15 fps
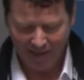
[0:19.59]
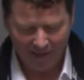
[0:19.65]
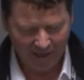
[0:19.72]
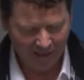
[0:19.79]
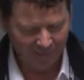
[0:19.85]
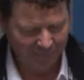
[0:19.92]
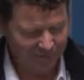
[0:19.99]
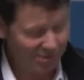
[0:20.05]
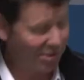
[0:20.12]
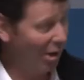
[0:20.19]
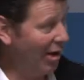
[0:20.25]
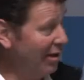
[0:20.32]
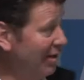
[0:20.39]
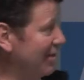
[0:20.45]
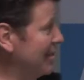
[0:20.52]
Um, the
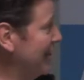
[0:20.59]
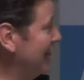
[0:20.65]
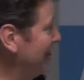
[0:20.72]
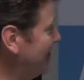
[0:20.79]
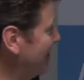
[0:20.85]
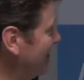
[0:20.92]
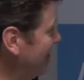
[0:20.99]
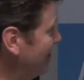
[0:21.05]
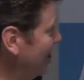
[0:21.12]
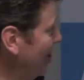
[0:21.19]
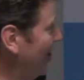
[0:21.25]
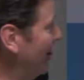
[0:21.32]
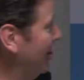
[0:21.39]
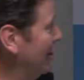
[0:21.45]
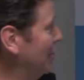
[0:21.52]
title, as you can see, is
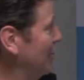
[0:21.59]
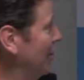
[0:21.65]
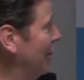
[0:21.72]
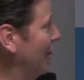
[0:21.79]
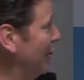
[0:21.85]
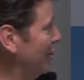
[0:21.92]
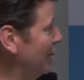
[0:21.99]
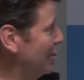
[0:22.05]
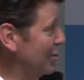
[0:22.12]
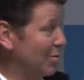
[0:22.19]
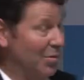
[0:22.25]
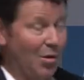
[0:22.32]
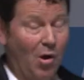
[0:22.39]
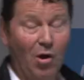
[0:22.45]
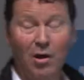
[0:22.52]
delighting your B I users
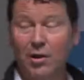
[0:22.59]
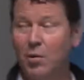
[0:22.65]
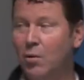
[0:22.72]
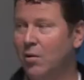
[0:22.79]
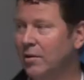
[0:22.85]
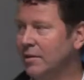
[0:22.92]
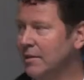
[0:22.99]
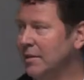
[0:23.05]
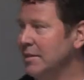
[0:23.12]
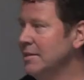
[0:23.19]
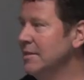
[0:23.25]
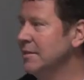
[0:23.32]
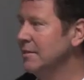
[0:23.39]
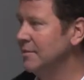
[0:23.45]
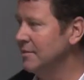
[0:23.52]
with high quality
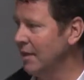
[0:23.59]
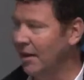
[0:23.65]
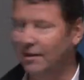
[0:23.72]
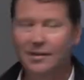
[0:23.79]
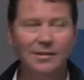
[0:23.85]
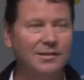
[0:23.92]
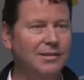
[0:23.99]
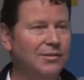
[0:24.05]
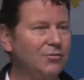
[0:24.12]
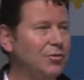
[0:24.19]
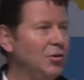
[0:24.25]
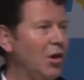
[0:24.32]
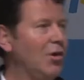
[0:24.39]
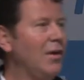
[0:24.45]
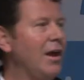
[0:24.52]
data. If you
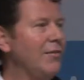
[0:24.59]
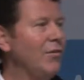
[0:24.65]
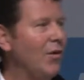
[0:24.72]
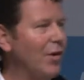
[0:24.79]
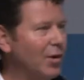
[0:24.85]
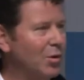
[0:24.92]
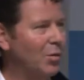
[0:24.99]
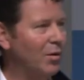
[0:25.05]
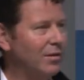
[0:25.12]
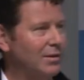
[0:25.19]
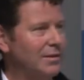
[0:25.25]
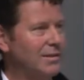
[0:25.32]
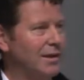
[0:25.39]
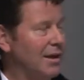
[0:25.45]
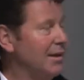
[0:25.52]
don't have high
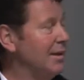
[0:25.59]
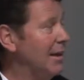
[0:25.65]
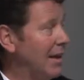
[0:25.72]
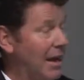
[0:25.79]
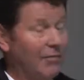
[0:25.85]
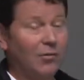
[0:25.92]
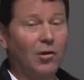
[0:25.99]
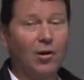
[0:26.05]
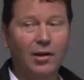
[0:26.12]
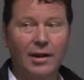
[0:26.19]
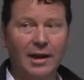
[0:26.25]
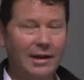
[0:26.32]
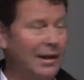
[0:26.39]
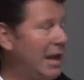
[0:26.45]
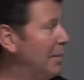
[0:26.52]
quality data, you're going to have a lot of
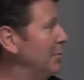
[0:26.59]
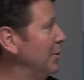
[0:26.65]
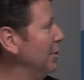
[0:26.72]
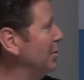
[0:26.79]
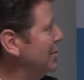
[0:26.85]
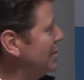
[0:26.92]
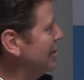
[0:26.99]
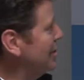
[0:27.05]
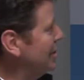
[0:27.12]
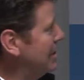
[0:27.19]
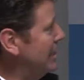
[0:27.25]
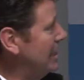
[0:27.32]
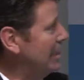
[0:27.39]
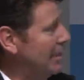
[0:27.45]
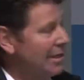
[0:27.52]
unhappy users.
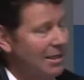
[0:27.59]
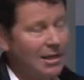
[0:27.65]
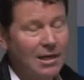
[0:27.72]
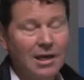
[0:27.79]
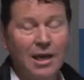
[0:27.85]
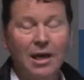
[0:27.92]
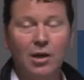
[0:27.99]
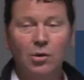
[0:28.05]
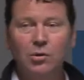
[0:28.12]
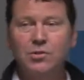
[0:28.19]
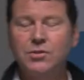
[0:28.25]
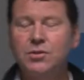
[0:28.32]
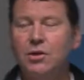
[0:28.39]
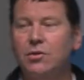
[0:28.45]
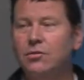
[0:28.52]
And
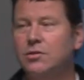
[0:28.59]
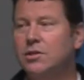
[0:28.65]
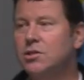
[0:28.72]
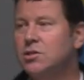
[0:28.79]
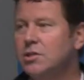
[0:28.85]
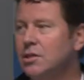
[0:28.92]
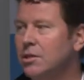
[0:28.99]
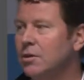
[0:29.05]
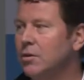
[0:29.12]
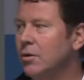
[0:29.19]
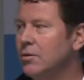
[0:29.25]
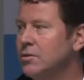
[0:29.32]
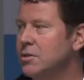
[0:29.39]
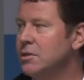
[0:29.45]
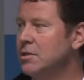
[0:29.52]
also this year, I
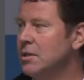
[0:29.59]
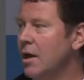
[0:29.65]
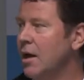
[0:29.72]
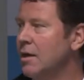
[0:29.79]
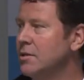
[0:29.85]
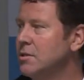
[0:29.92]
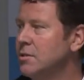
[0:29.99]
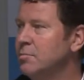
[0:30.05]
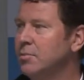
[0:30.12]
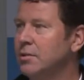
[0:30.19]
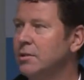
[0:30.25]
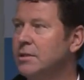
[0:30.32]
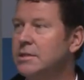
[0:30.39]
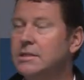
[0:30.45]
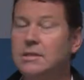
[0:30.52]
was just asked to
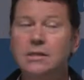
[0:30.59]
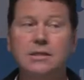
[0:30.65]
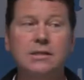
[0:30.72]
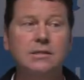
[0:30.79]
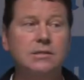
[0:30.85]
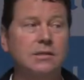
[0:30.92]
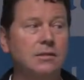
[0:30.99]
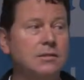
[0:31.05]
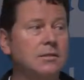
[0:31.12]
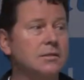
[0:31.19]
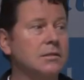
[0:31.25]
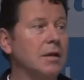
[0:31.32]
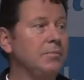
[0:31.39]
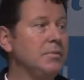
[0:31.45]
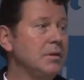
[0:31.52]
please tease in
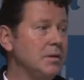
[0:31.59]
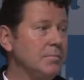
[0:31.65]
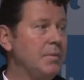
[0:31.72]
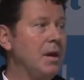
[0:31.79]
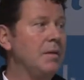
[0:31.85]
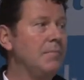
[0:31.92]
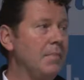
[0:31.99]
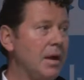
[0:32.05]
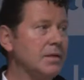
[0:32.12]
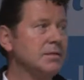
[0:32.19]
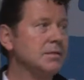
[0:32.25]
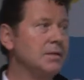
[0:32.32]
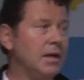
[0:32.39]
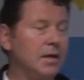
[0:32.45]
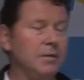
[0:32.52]
something about
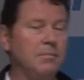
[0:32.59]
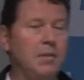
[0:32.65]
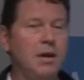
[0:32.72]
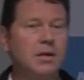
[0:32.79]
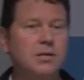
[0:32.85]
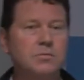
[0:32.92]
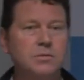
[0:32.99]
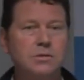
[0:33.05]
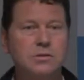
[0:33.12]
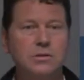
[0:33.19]
master data management.